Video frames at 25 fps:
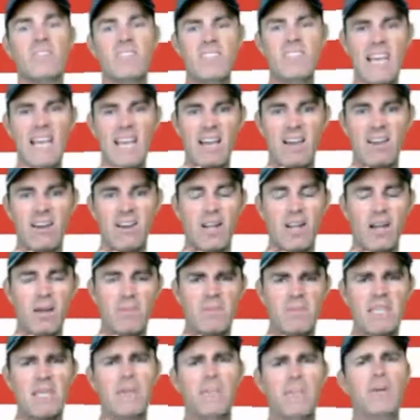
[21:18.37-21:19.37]
down and
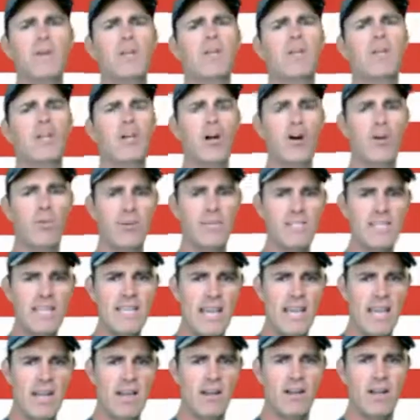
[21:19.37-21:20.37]
up. Keeping it going.
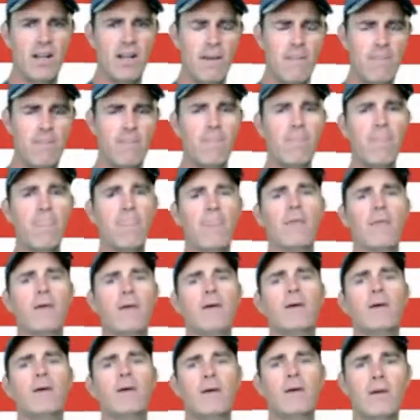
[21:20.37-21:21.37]
Down and up.
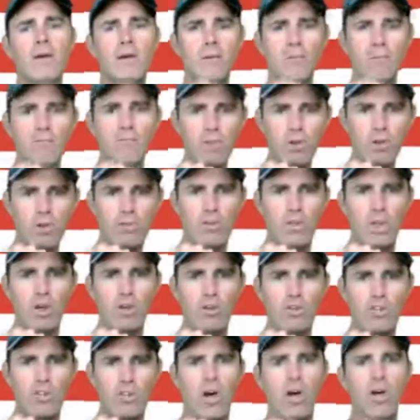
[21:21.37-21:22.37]
Moving
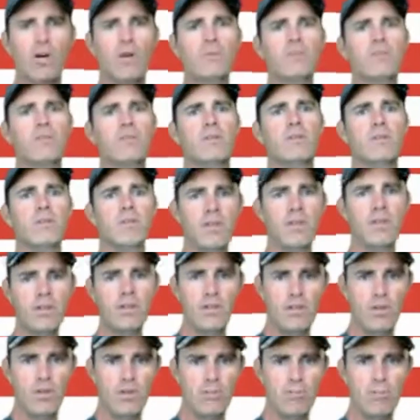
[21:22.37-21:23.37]
those arms.
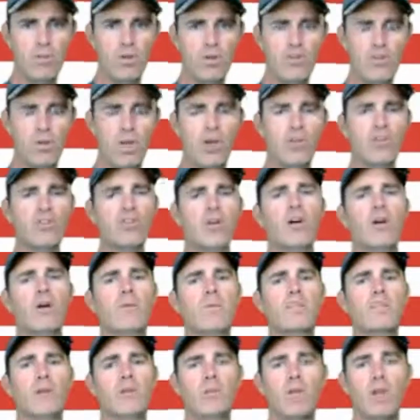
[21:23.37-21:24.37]
Moving those
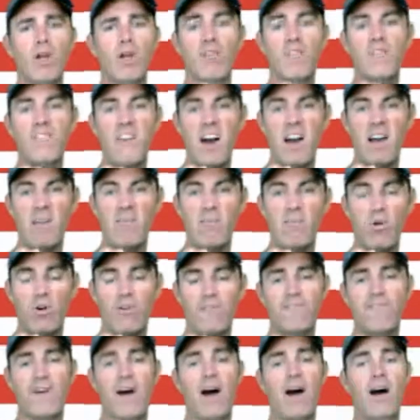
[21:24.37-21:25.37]
arms. Here we go. 5 more.
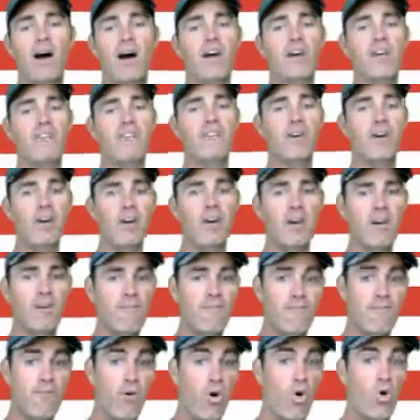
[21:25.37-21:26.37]
5,
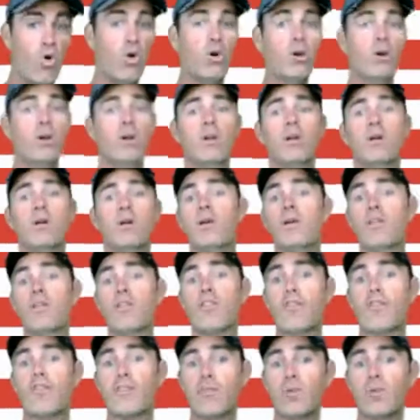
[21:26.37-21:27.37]
4,
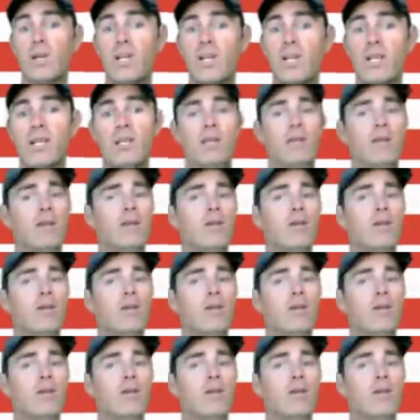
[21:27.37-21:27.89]
3,